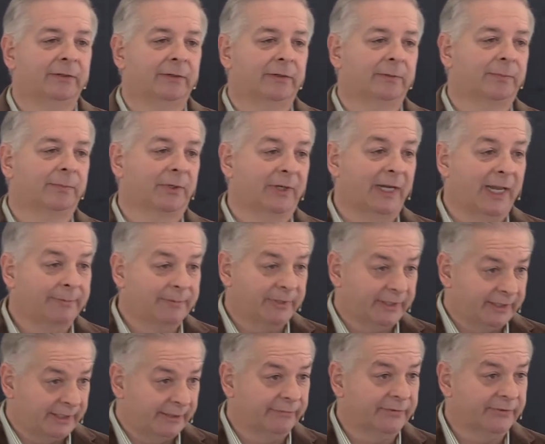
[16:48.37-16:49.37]
or perhaps
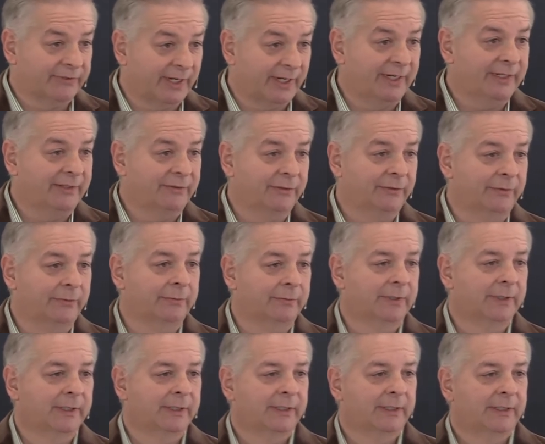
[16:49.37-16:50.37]
they give sight to
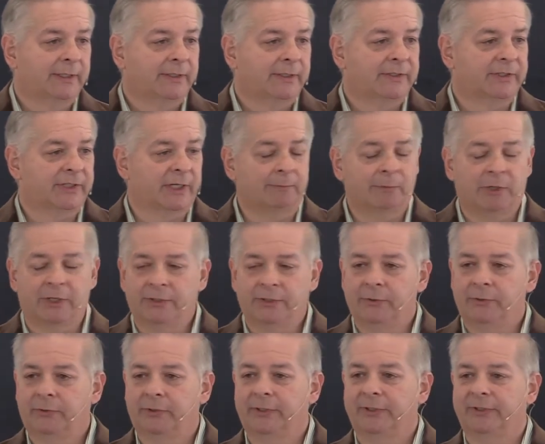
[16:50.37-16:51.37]
someone
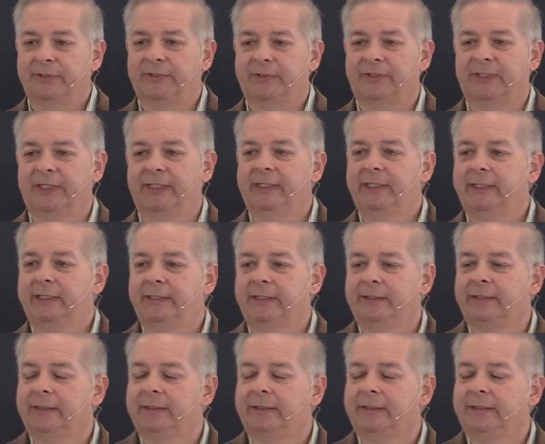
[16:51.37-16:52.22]
who couldn't see.